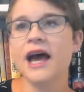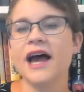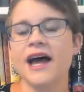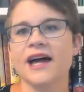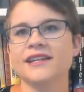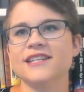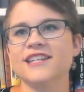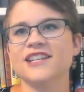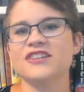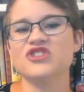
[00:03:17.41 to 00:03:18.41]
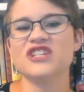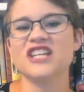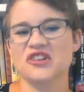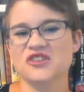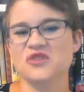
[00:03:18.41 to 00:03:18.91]
and she
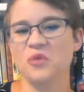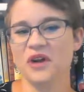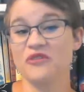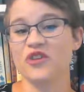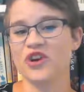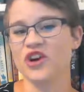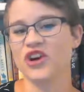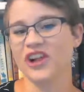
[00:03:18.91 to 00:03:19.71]
tells one of her